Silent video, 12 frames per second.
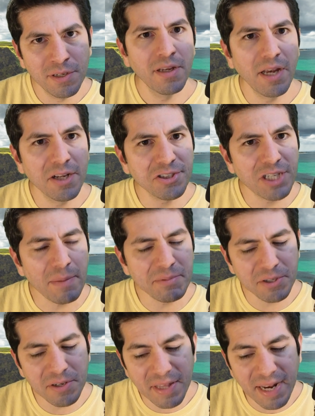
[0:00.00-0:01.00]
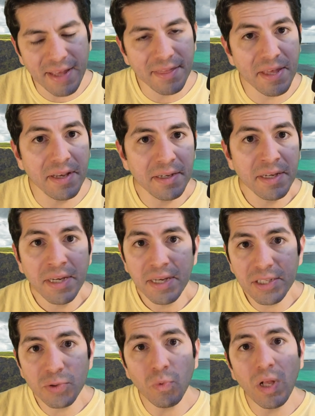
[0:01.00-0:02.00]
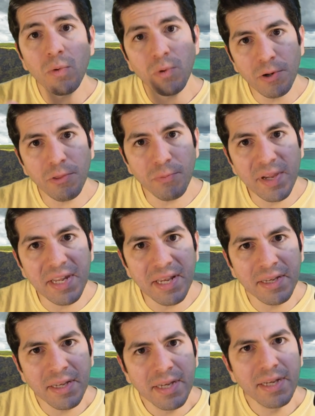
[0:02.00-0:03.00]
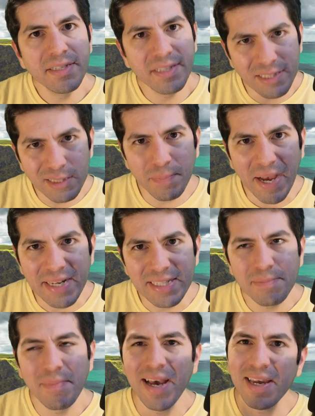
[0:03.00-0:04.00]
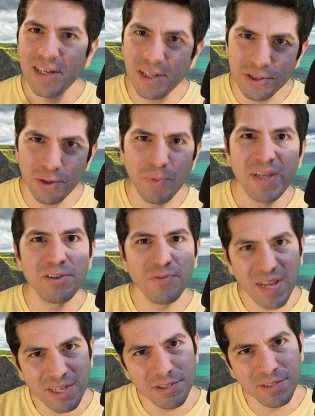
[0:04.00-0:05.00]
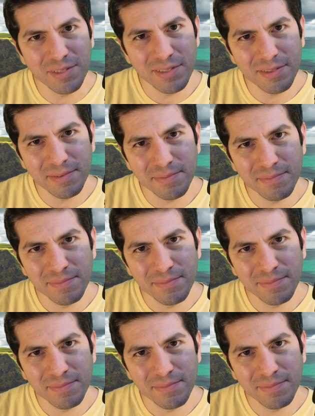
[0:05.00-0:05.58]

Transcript: A chapter that I think is well worth reading despite my initial reservations.